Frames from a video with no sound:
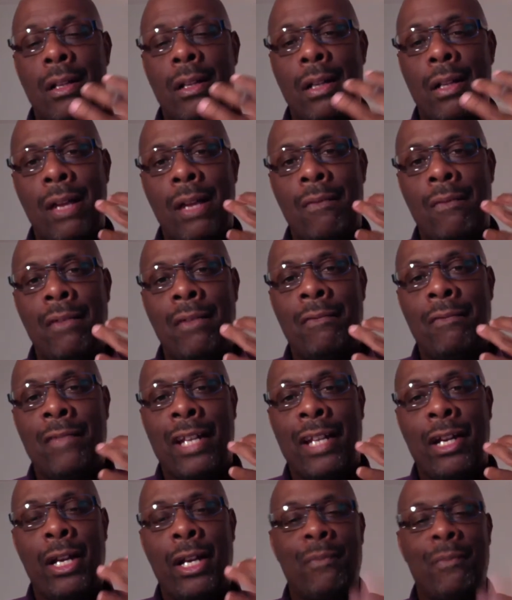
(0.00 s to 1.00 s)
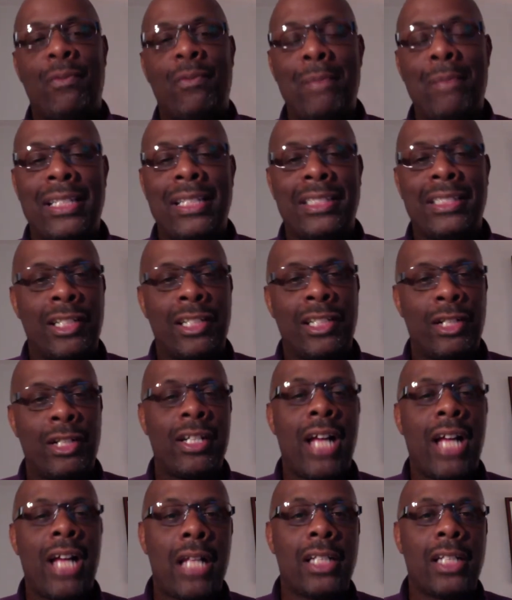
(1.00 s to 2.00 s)
of their information, their
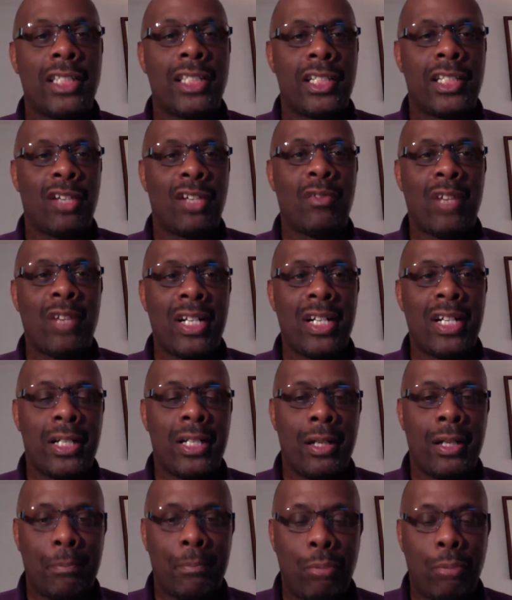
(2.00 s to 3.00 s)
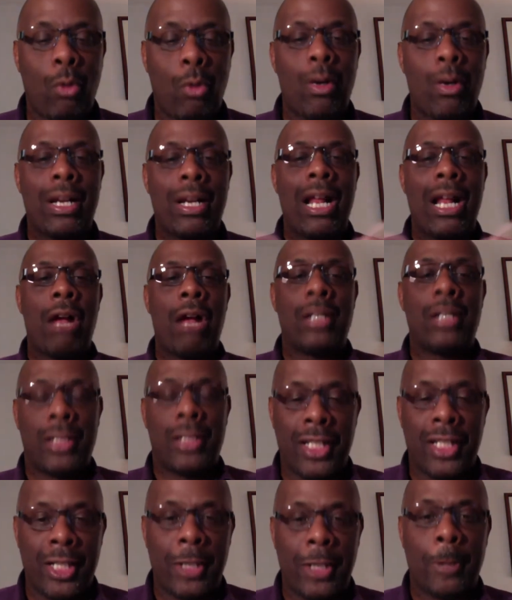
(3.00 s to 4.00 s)
knowledge, that they're ready to pour it out
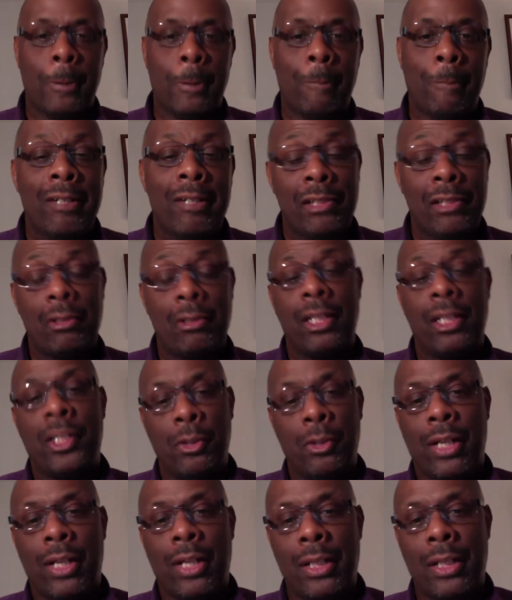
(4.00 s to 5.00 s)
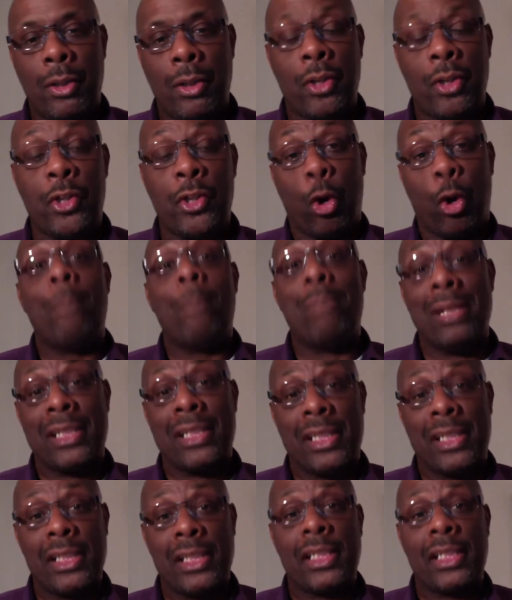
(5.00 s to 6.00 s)
into you so that you can turn your
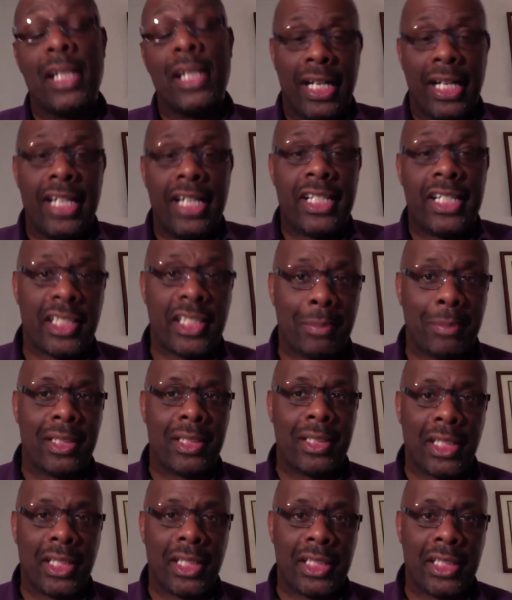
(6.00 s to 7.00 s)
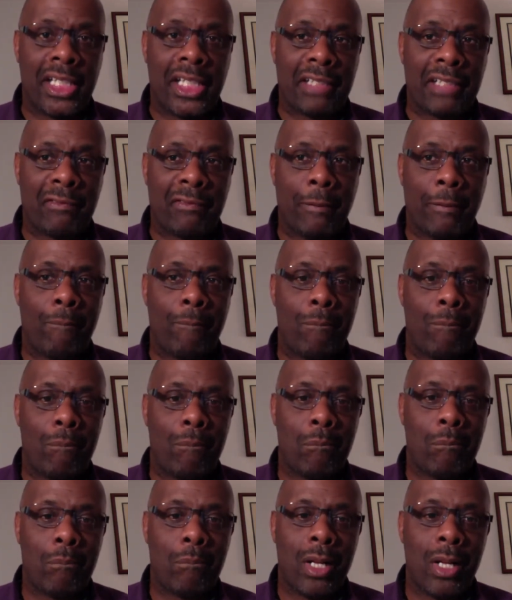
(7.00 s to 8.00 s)
business into something successful.
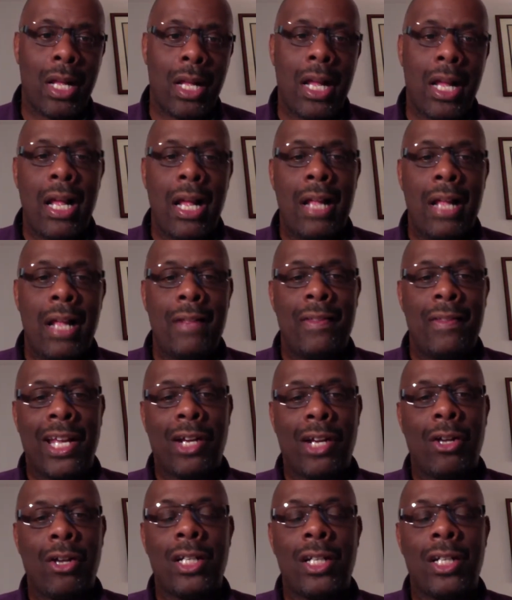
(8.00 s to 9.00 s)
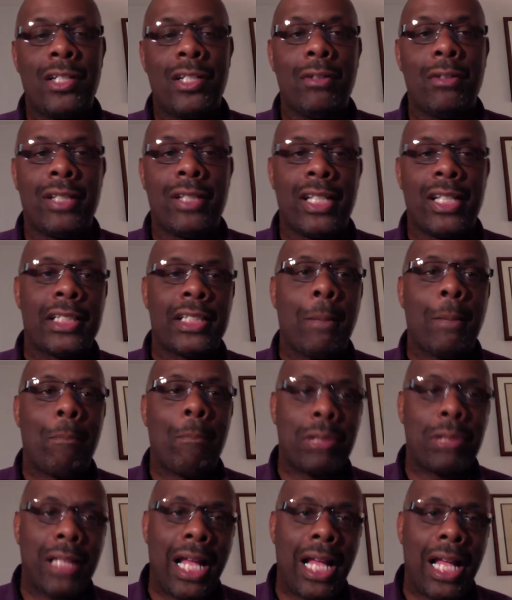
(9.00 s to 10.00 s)
They're going to do this.
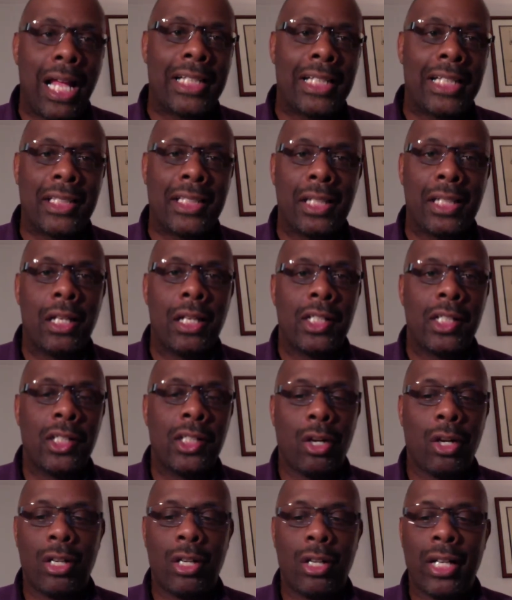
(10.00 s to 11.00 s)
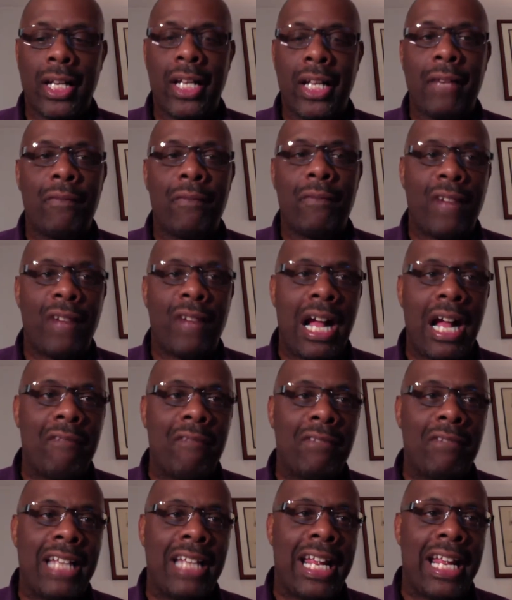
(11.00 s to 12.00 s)
Plus, you're going to get
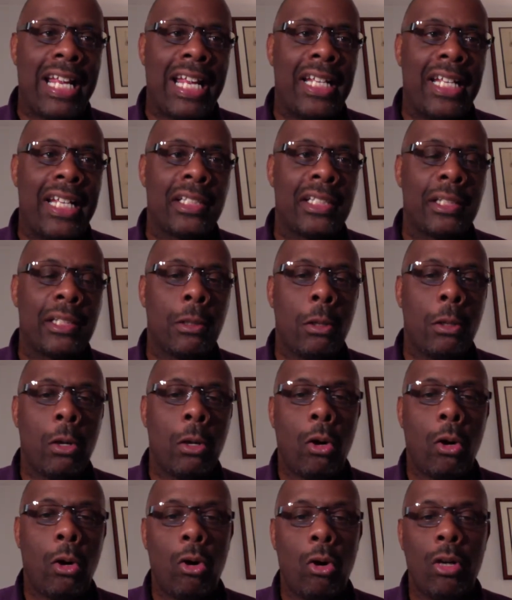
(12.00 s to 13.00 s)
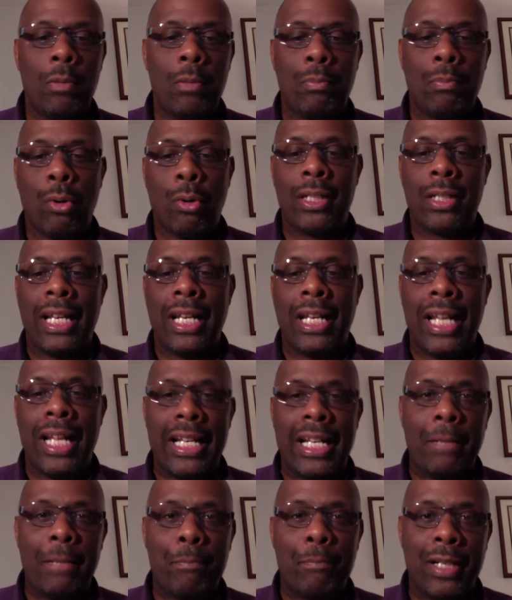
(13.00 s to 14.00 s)
5 days on board the
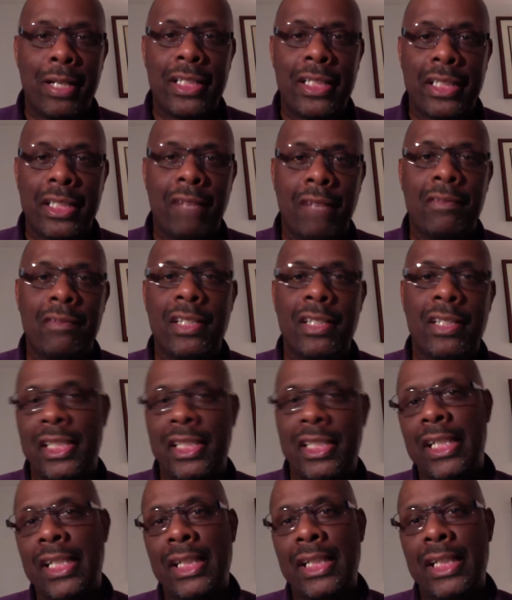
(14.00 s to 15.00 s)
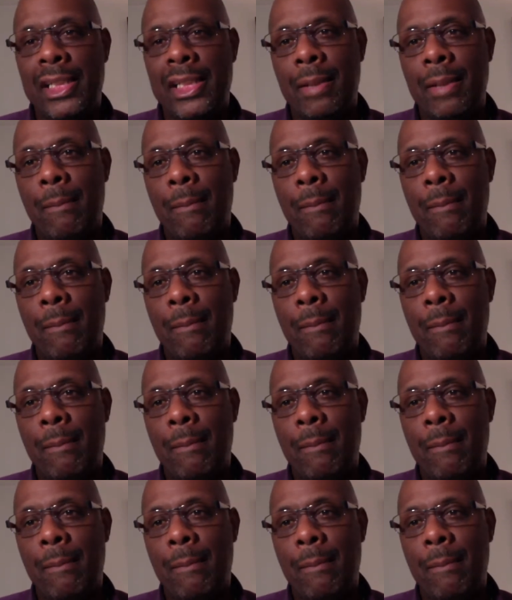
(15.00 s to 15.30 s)
Independence of the Seas